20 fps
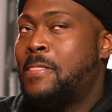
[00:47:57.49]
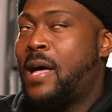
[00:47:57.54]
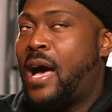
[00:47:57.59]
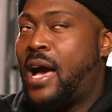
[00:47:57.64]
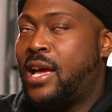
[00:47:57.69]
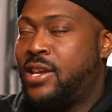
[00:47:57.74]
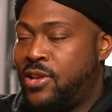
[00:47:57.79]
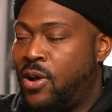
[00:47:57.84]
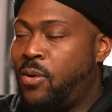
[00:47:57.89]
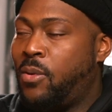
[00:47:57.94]

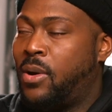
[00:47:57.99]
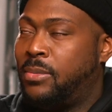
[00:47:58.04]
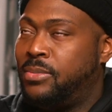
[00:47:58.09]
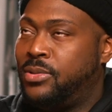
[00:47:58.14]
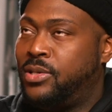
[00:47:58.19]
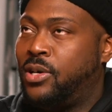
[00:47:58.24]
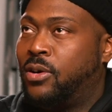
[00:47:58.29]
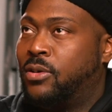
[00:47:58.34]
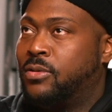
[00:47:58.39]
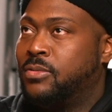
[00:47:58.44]
I know I'm
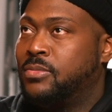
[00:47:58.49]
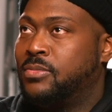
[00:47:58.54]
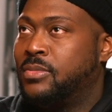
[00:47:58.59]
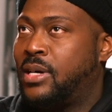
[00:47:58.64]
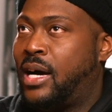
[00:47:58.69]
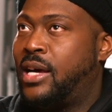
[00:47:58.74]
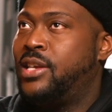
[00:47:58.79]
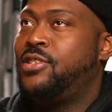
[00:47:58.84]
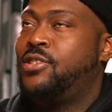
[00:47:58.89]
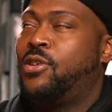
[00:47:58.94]
dope.
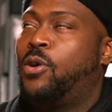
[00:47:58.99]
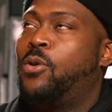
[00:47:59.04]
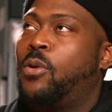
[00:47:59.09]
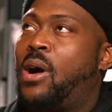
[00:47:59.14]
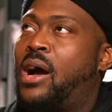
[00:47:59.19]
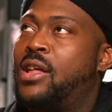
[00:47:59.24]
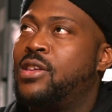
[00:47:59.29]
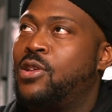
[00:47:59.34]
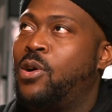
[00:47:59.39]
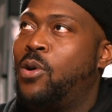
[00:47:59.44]
I
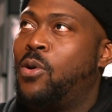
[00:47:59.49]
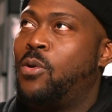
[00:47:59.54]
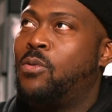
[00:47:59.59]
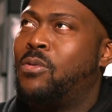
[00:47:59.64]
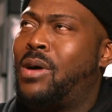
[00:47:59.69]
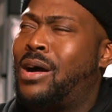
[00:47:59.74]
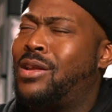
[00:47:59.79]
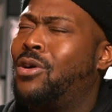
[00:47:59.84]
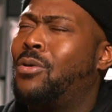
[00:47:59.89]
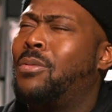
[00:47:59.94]
know
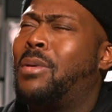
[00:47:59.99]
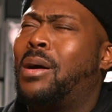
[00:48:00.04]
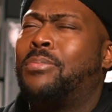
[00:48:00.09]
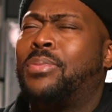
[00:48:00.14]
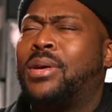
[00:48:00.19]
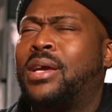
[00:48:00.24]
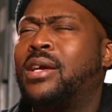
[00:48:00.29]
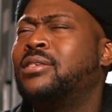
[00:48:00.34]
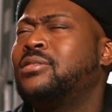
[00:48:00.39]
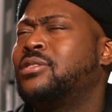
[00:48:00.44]
my
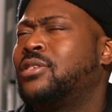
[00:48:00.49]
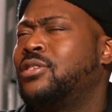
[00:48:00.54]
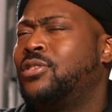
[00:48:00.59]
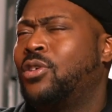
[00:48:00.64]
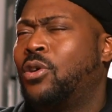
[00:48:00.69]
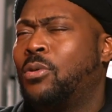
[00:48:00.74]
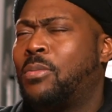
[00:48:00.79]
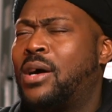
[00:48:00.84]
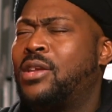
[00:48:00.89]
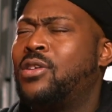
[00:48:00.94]
peers are
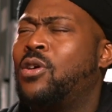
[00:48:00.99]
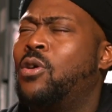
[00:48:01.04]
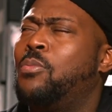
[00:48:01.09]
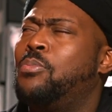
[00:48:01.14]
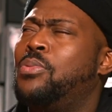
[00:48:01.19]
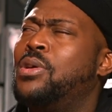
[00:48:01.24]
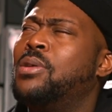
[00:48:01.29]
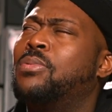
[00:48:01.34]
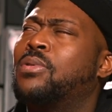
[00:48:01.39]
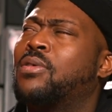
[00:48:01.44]
dope. I know
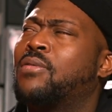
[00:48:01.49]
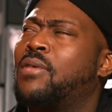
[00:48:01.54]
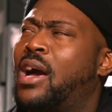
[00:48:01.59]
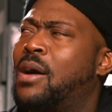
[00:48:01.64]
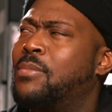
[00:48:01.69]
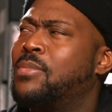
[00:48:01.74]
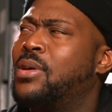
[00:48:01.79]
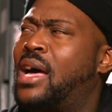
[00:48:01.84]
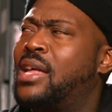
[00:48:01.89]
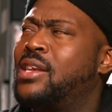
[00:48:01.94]
people
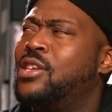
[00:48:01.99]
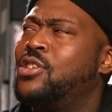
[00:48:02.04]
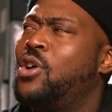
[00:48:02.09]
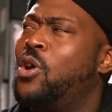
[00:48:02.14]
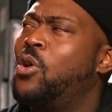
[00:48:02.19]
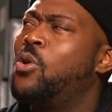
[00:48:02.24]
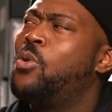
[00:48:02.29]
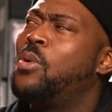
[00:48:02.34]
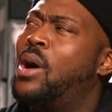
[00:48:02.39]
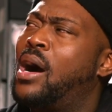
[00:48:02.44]
around me. I
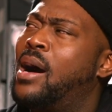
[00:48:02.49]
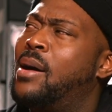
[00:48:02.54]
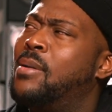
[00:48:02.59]
know